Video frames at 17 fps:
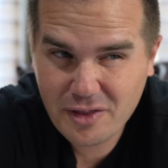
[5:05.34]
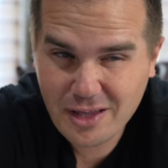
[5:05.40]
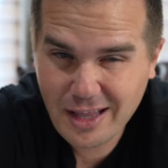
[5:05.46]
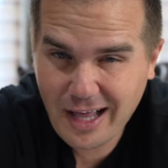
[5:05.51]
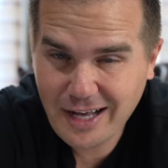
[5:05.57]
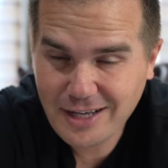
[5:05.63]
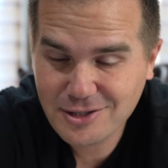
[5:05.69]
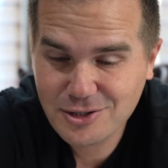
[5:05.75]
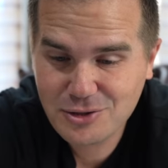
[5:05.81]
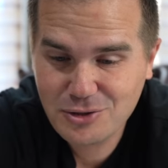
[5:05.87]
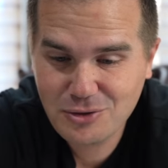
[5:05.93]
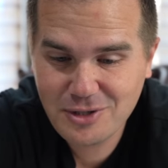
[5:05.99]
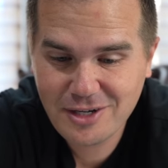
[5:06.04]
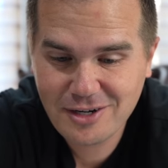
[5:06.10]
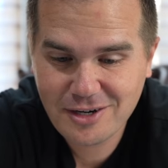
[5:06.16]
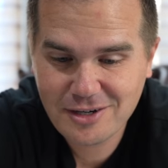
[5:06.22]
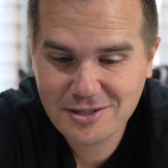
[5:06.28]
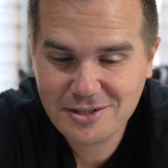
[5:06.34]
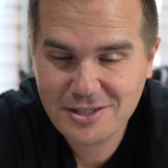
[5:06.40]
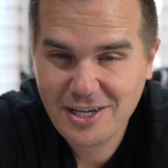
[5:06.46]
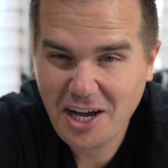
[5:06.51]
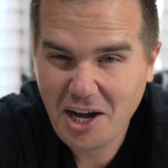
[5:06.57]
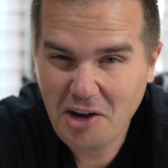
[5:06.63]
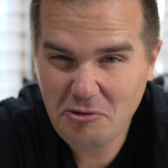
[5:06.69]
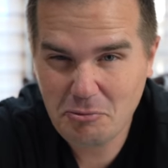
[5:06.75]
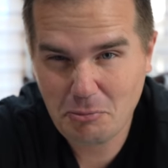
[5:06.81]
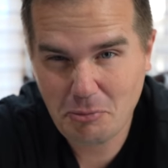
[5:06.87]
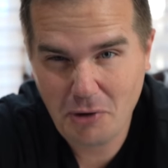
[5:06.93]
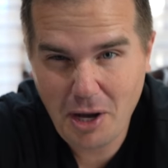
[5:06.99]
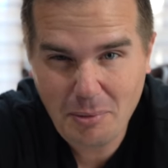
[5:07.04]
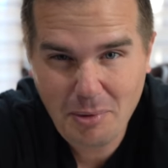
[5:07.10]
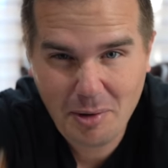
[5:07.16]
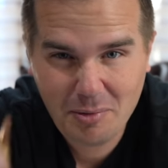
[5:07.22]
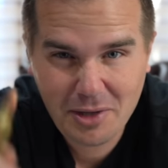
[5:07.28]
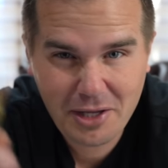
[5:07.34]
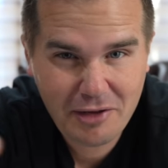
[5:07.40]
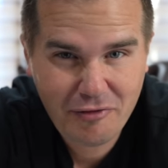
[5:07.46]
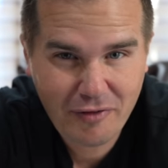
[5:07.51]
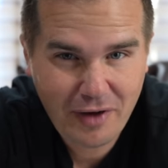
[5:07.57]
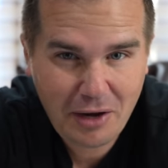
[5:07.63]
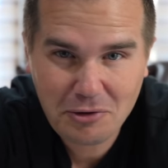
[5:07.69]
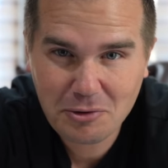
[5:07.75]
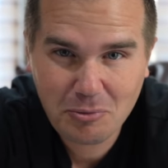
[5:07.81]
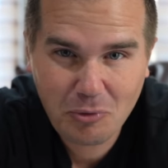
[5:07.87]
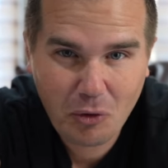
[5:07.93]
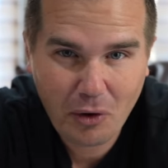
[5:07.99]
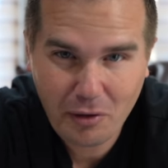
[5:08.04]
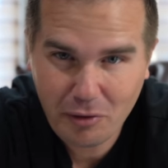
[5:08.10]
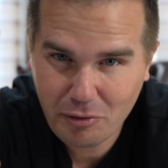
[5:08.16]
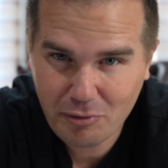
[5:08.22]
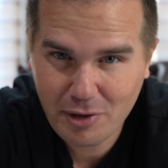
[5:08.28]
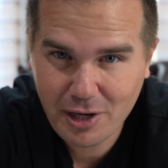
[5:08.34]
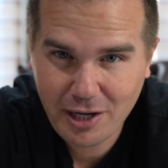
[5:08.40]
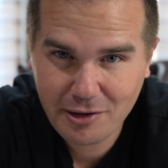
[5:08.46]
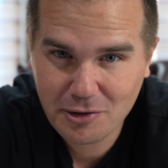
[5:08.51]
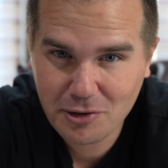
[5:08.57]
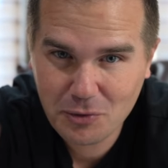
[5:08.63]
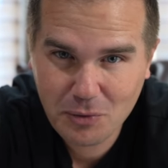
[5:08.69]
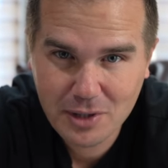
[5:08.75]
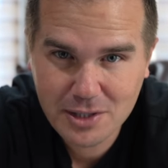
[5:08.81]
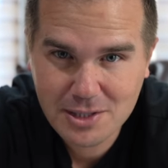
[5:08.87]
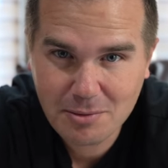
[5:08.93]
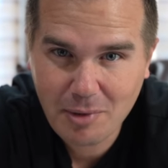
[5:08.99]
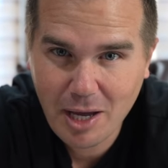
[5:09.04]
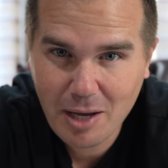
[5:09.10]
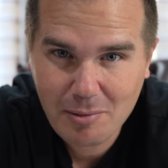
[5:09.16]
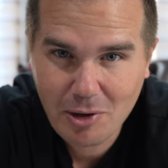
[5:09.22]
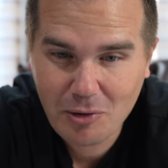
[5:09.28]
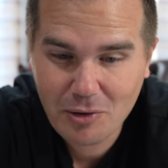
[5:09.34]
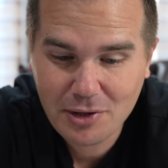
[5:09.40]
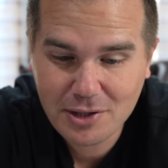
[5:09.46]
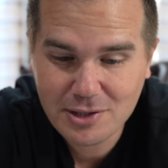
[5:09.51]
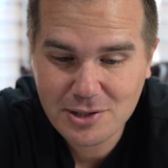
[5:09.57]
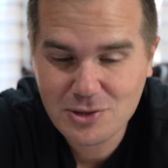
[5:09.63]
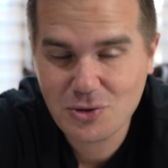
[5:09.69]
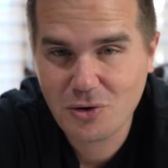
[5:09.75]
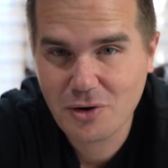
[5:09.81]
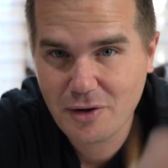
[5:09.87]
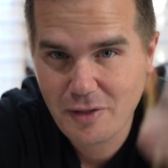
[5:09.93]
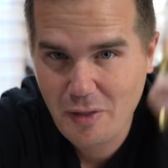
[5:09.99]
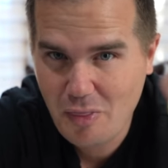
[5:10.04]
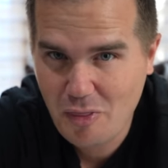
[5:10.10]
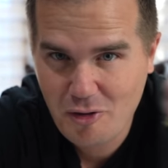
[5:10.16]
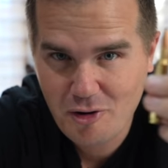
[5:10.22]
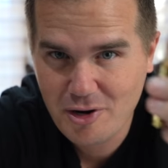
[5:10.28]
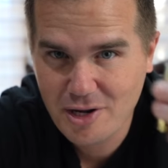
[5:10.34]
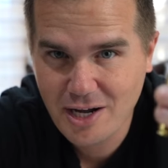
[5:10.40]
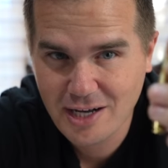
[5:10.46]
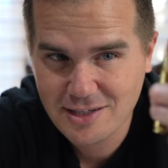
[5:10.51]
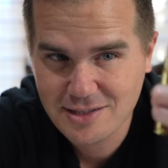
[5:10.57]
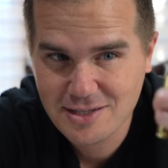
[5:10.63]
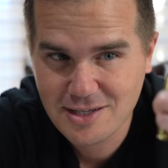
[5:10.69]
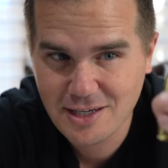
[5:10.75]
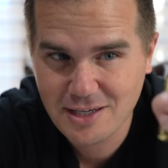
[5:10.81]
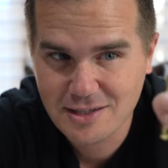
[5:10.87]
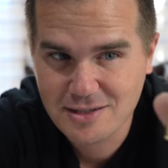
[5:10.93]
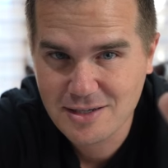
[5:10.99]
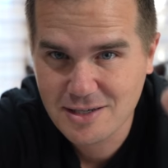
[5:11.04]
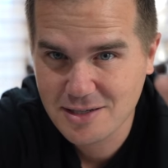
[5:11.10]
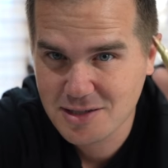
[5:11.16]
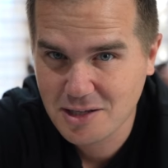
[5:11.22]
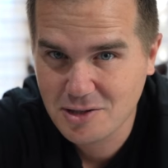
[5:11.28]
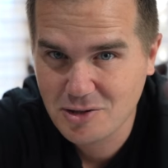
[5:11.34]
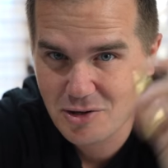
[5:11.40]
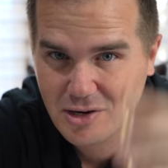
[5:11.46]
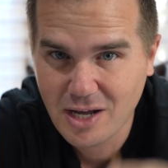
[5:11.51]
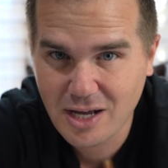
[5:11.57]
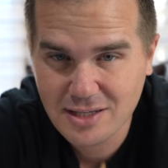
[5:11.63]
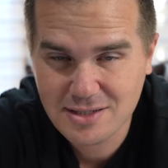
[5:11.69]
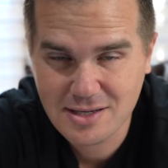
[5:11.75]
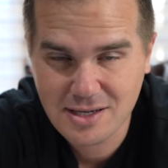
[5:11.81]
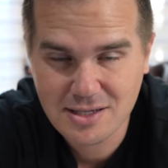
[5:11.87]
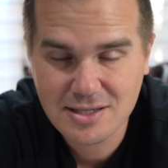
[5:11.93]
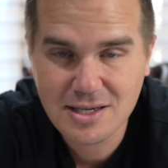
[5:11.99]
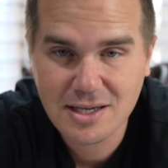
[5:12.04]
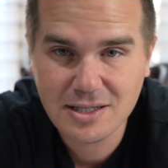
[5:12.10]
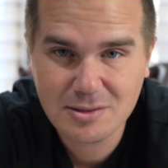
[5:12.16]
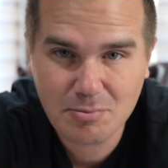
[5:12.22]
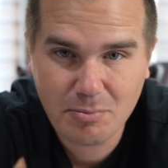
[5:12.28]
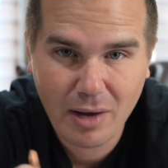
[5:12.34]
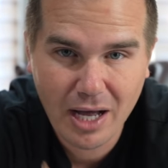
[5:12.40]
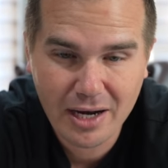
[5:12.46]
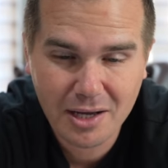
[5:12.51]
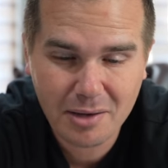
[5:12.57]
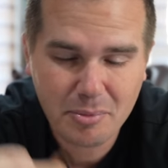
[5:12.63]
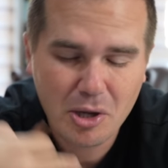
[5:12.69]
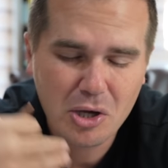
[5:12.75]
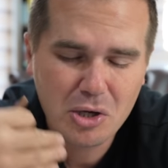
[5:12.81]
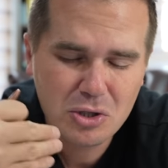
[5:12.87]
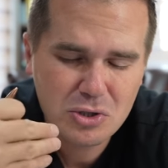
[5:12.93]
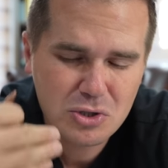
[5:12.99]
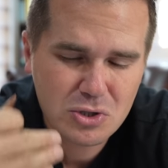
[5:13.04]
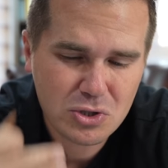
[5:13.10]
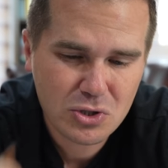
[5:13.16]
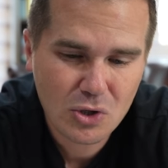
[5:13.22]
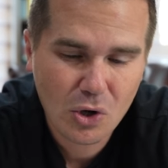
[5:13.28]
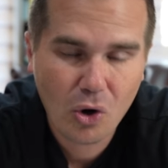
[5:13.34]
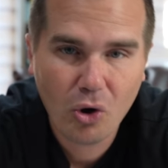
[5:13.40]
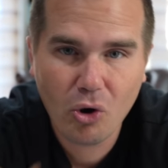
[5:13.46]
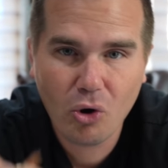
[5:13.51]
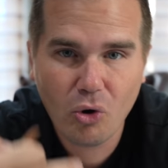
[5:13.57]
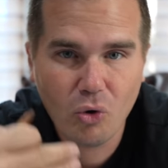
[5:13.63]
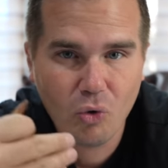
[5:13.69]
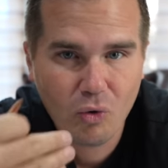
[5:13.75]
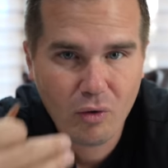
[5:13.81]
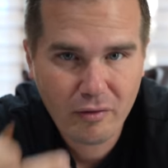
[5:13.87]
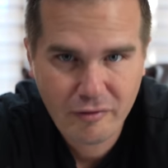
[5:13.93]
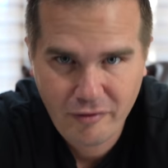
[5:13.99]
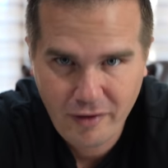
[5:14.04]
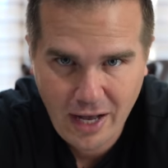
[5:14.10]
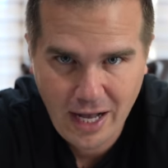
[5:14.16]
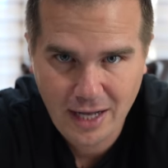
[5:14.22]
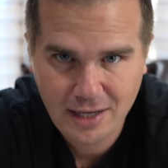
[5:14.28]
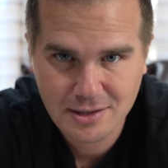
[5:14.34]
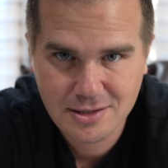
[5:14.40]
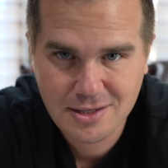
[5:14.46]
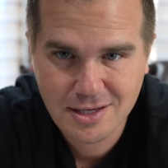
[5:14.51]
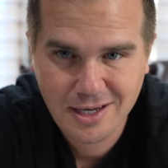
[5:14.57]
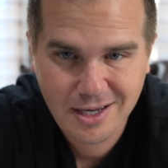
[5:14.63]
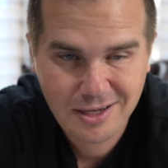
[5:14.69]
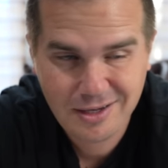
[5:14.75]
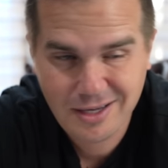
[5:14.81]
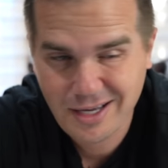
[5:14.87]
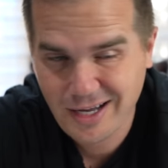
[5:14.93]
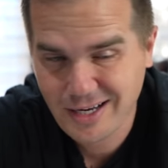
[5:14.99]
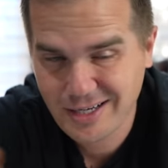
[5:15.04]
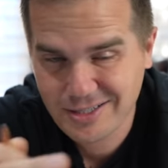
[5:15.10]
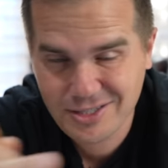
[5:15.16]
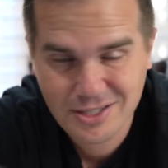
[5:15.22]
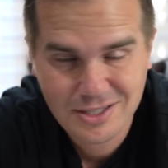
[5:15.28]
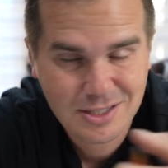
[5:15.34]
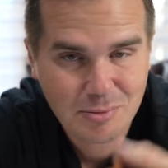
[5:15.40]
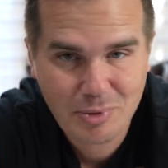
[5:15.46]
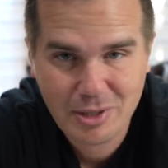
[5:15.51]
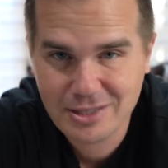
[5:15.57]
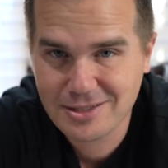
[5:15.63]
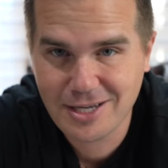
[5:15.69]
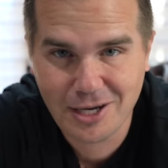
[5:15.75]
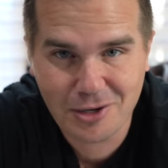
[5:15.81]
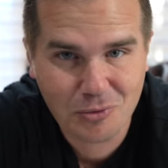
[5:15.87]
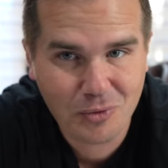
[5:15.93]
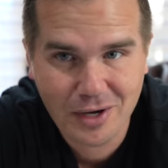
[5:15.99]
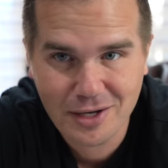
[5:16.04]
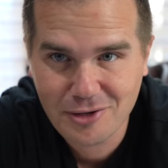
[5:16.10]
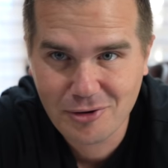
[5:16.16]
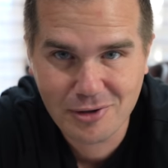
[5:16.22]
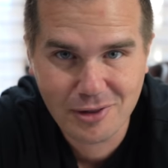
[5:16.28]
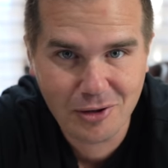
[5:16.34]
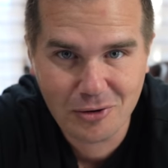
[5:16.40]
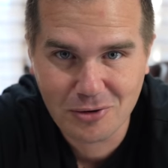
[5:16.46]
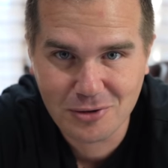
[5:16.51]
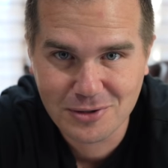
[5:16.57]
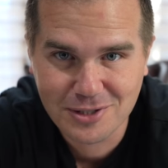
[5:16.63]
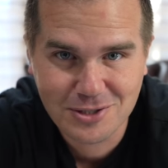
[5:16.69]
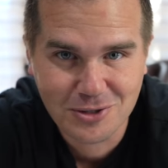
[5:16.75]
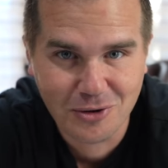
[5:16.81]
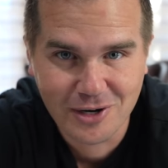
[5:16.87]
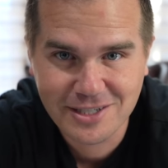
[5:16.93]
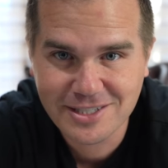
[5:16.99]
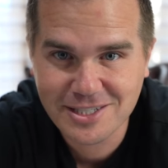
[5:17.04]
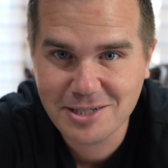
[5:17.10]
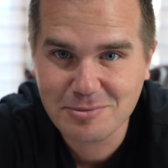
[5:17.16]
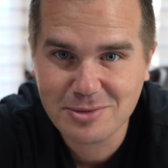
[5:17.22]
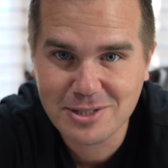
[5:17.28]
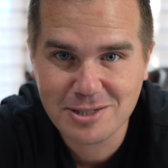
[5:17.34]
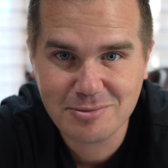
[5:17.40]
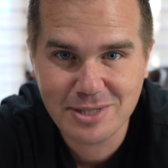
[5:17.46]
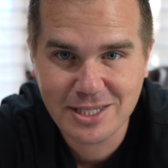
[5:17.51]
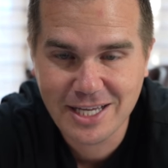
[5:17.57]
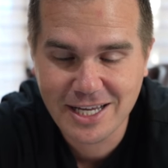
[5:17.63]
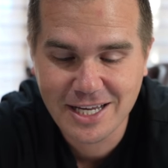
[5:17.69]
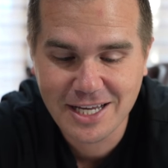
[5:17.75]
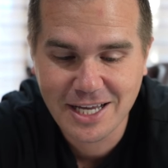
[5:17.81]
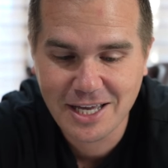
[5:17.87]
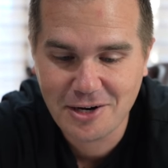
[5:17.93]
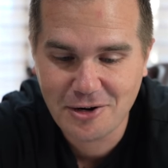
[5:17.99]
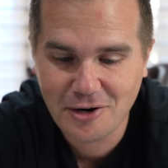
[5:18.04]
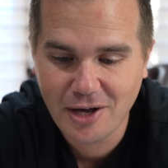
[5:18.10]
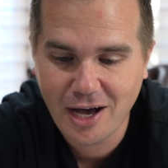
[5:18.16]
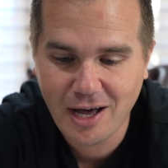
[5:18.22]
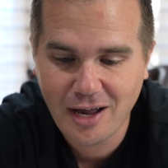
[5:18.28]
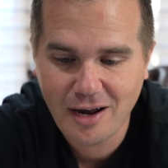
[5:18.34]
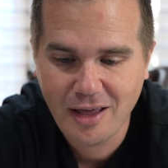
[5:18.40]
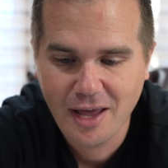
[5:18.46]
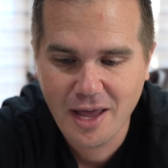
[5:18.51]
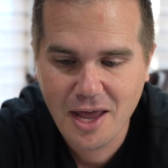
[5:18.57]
the last 2 years, I've probably found more 300 WISM ammo in the store than .30-06, because the .30-06 gets bought up so fast. Kind of just depends on what your local store seems to be getting in or not.